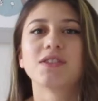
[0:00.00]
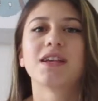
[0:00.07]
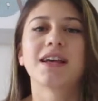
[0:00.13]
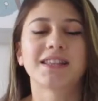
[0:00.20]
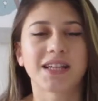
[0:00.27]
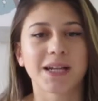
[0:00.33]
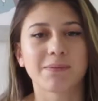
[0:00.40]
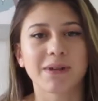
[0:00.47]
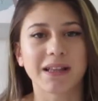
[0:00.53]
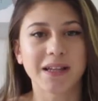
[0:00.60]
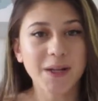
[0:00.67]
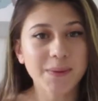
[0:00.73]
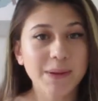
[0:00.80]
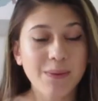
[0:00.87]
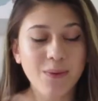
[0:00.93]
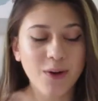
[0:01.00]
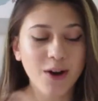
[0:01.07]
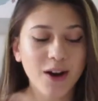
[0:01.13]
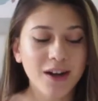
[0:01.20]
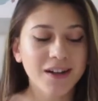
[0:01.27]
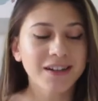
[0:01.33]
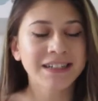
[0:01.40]
It's going to be a little bit
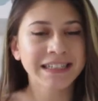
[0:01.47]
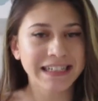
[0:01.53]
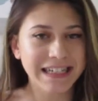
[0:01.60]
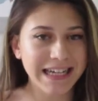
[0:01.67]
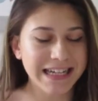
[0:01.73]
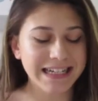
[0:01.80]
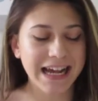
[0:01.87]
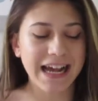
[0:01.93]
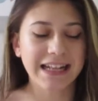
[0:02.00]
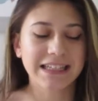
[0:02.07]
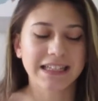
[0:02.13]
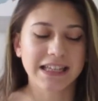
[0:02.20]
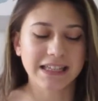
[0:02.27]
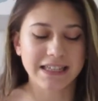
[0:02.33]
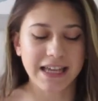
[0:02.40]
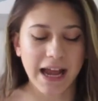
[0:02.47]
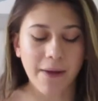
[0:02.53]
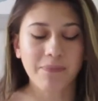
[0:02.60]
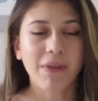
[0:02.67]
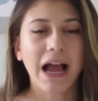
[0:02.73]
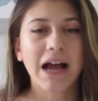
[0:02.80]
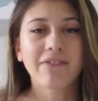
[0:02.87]
more intense, let's say.
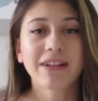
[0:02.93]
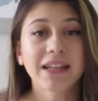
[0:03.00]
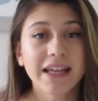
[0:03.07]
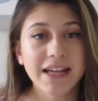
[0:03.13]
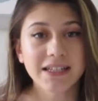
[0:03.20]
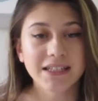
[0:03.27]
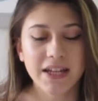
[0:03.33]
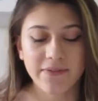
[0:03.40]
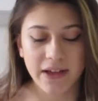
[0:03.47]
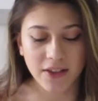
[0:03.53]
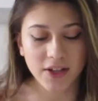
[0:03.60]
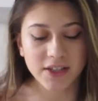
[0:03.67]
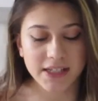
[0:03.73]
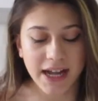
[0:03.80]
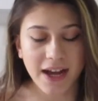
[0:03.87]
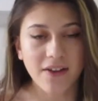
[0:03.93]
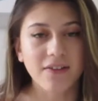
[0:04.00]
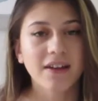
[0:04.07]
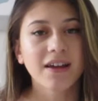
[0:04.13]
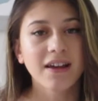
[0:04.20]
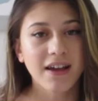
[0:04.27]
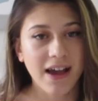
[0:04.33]
I have a list. If I look
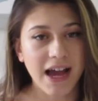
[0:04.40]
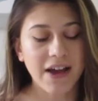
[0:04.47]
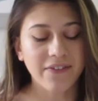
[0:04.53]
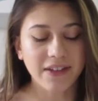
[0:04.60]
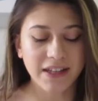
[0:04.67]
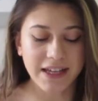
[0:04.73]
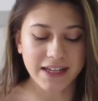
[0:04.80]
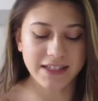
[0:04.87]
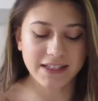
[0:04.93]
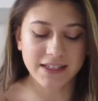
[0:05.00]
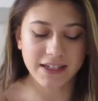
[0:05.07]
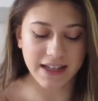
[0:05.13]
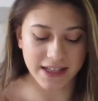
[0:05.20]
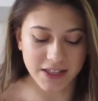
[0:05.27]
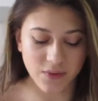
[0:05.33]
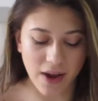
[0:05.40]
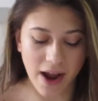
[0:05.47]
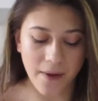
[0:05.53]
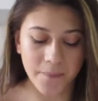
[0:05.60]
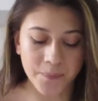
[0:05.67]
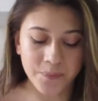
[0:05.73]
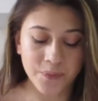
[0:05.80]
down, I have a list. That's why.